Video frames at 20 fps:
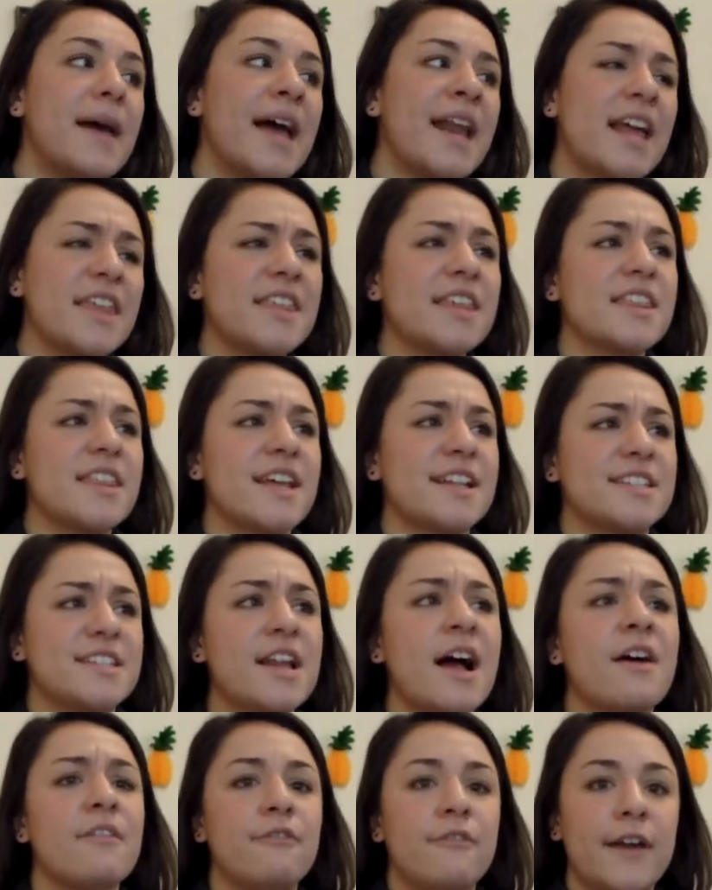and I think
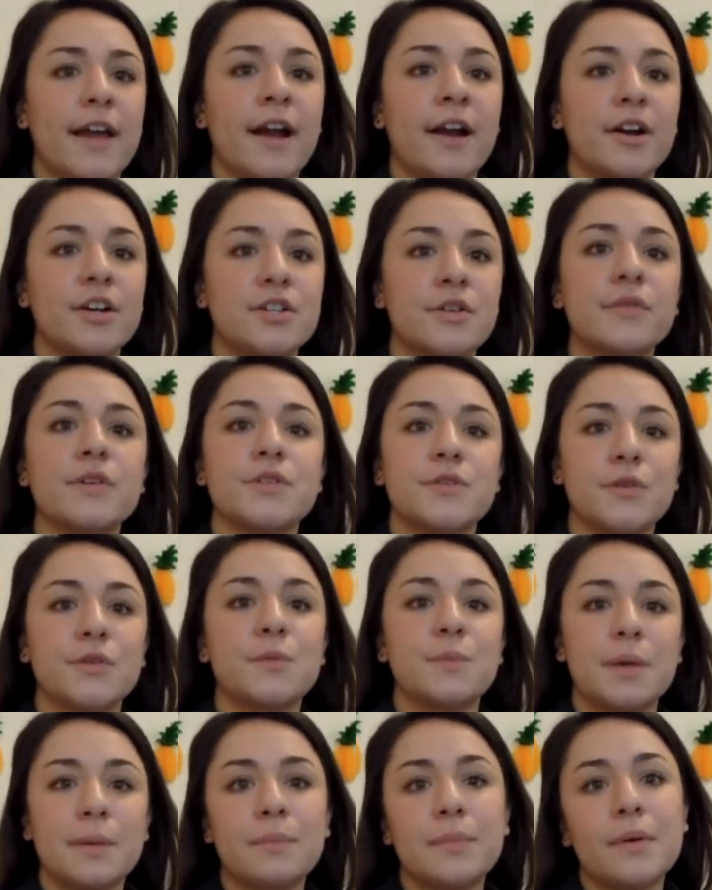that's not fair to
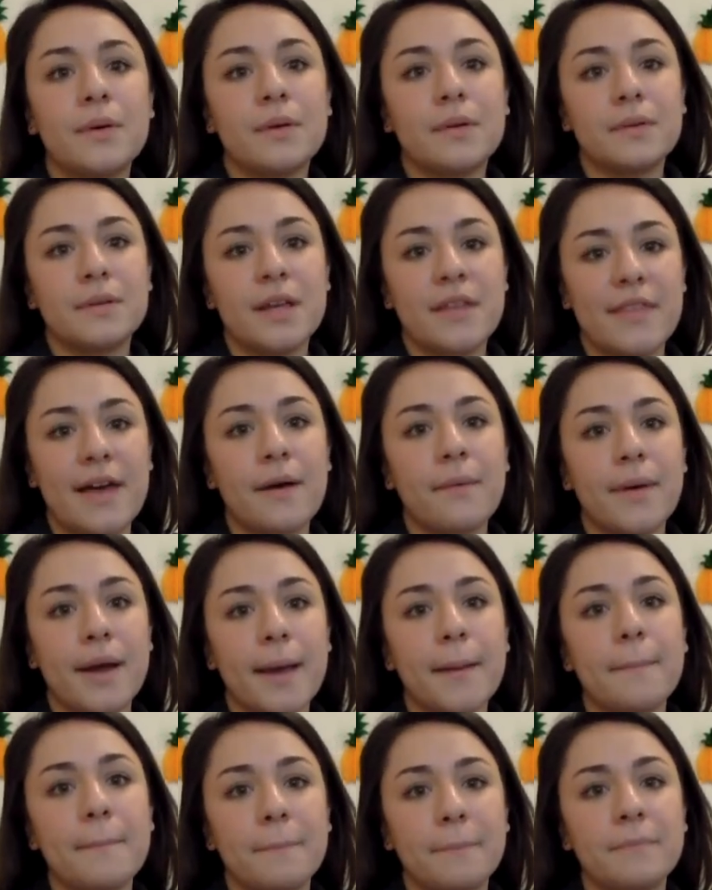reduce people in that
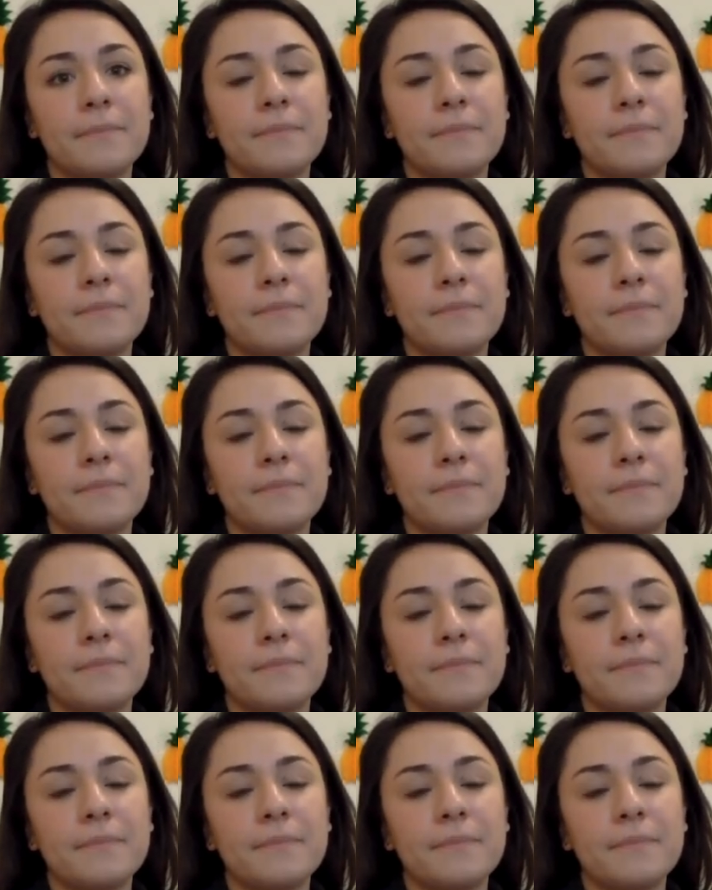way.